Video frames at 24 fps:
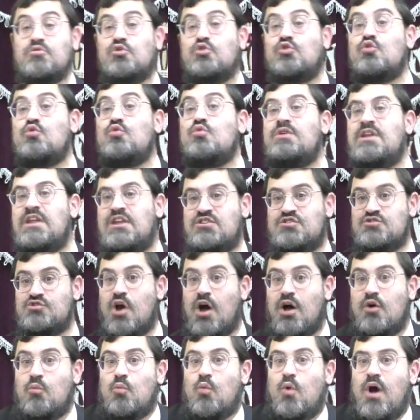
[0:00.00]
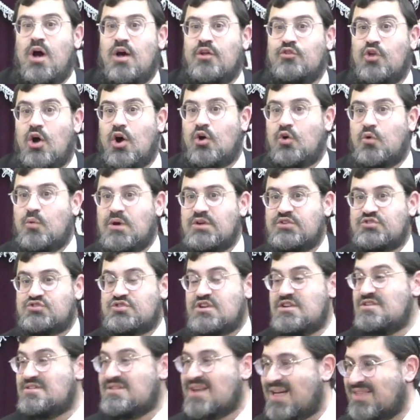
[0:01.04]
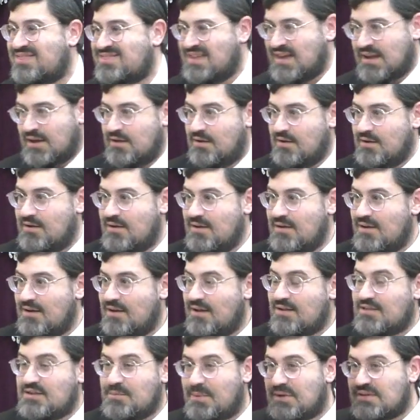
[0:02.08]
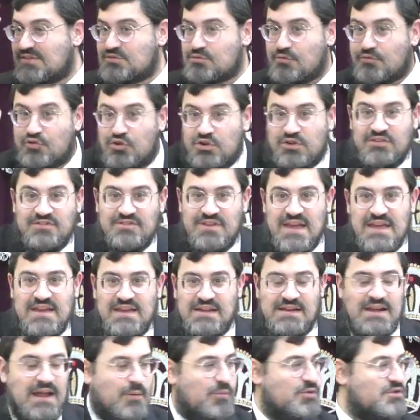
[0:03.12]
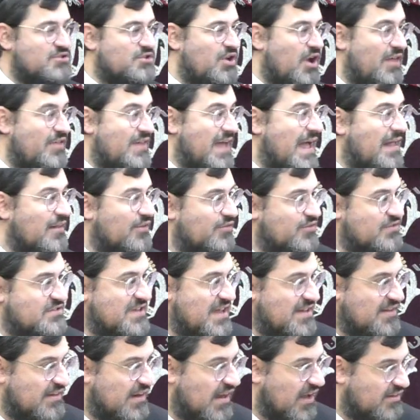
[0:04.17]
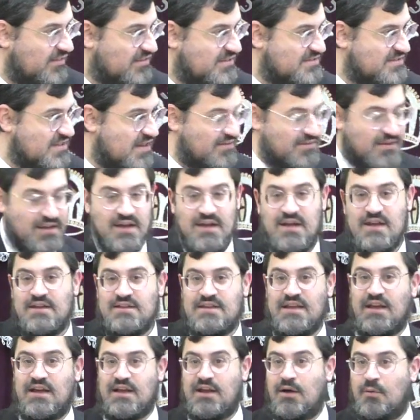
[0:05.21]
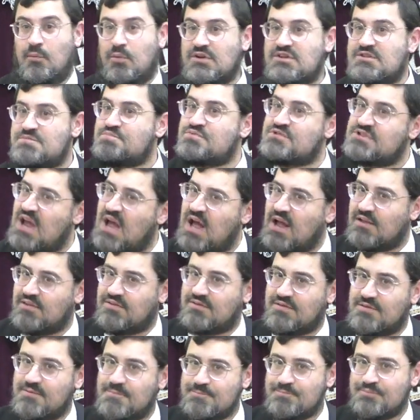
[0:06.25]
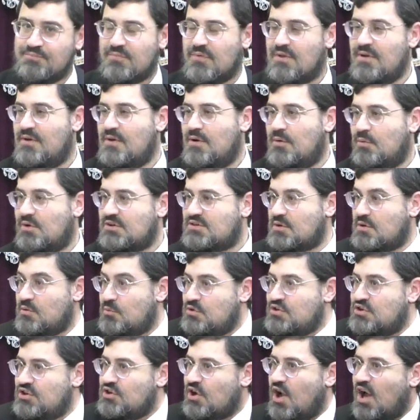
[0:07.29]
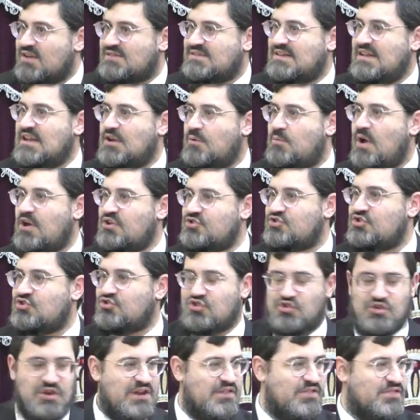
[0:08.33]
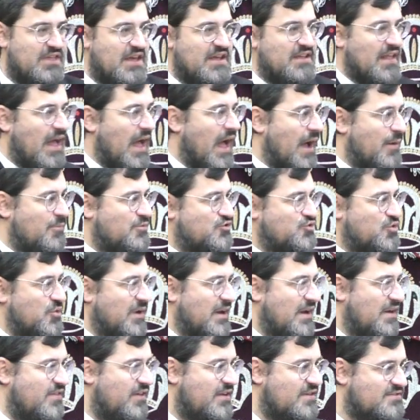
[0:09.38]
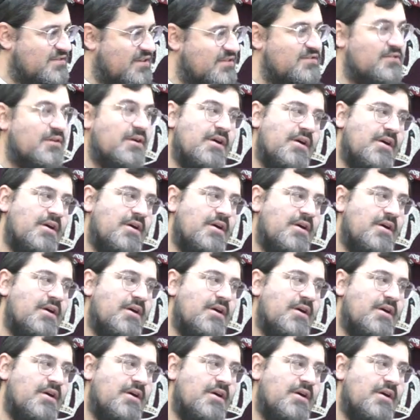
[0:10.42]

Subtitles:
Gunish, not a word, not a question, nothing. The Belzer couldn't take it. Like, what's going on? At the end of the Seder Nacht, he said, Yingela, what's pshat? We didn't ask any questions. You didn't think that I was doing anything. He says,